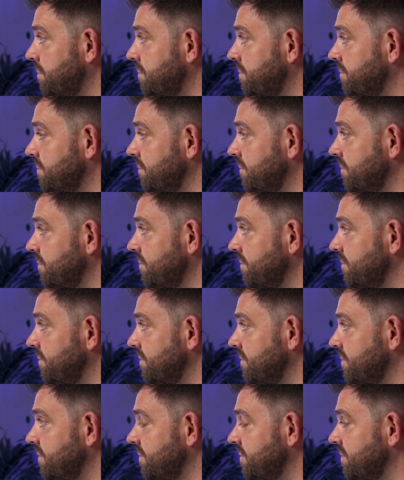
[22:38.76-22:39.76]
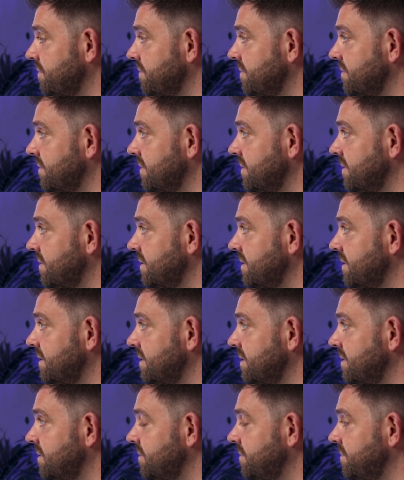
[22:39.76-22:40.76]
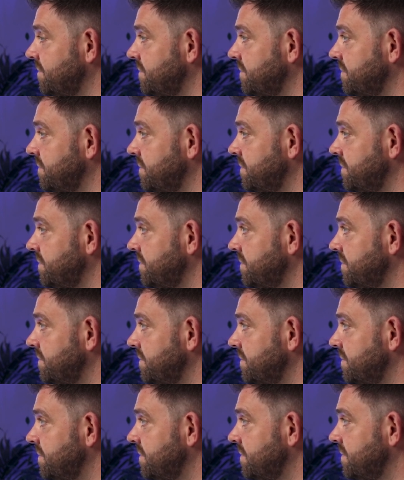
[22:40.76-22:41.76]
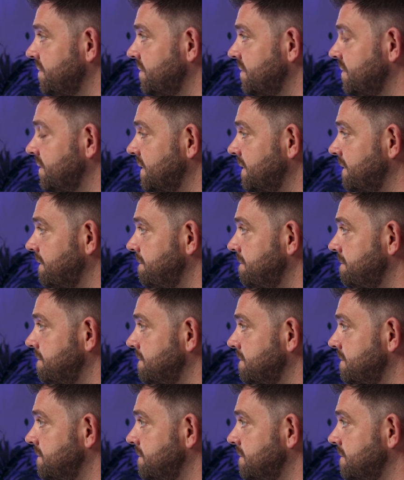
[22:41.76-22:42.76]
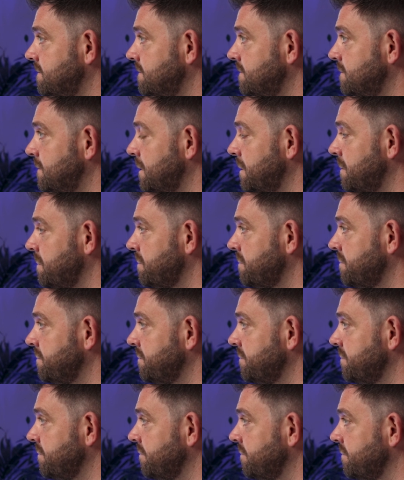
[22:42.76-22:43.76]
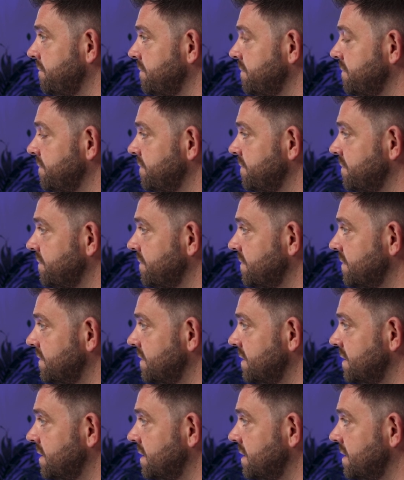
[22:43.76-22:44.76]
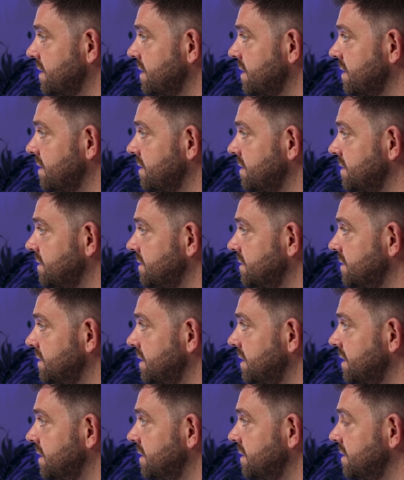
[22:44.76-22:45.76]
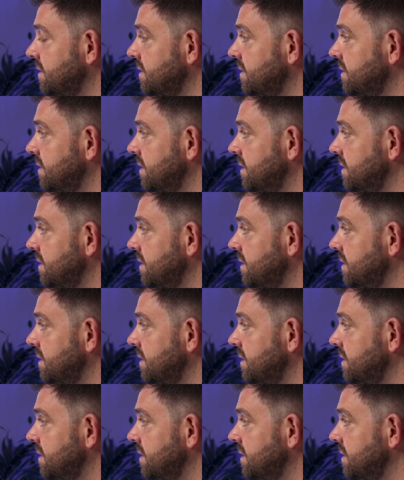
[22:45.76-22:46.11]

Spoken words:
(silent)